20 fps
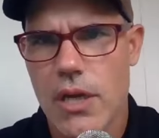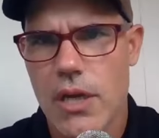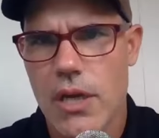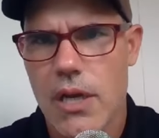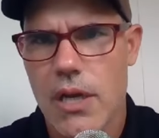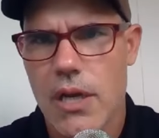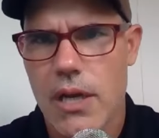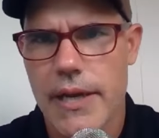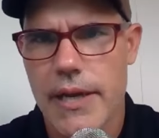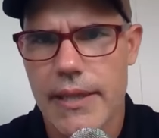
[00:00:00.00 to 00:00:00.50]

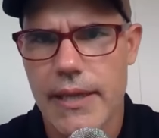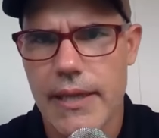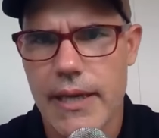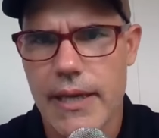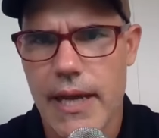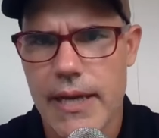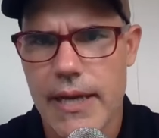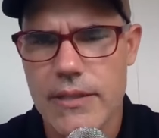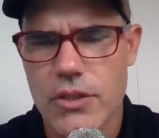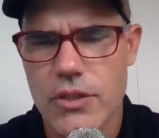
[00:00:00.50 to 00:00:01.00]
I think
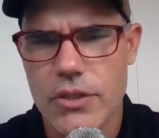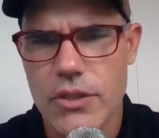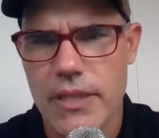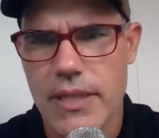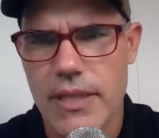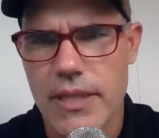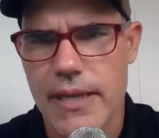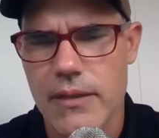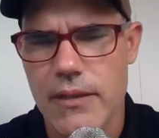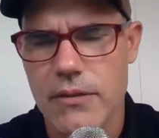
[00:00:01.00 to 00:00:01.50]

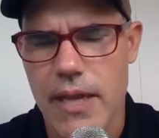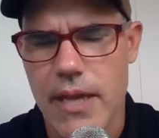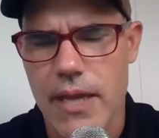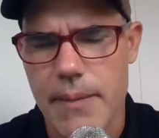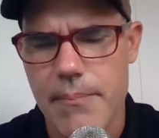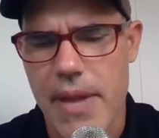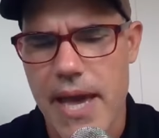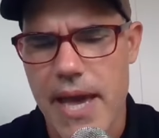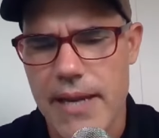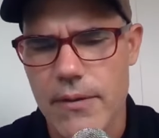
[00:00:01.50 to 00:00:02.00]
hydrogen
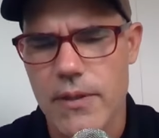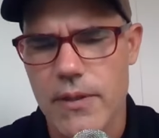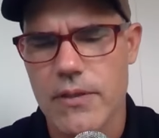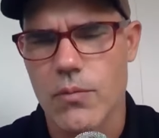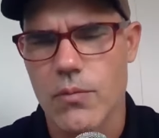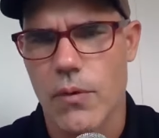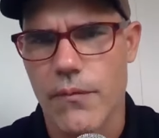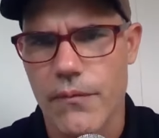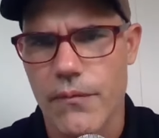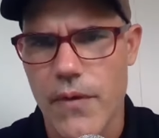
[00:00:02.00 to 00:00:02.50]
and
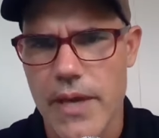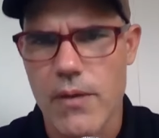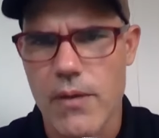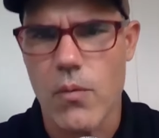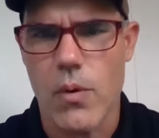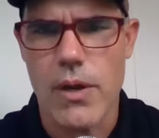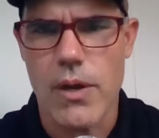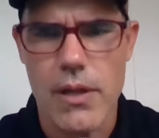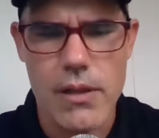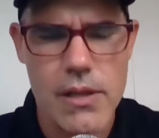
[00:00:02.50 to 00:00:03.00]
batteries will fight
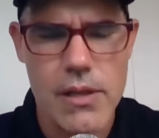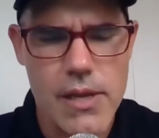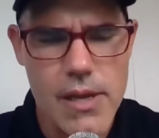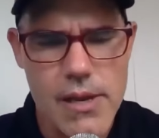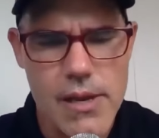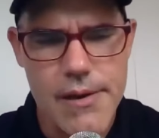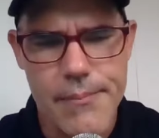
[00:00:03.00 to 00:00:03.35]
well,